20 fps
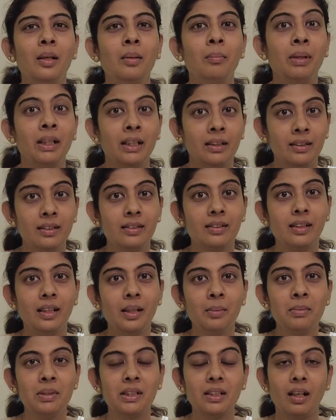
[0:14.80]
But at the
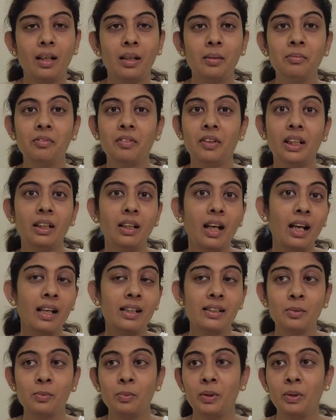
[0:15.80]
same time, as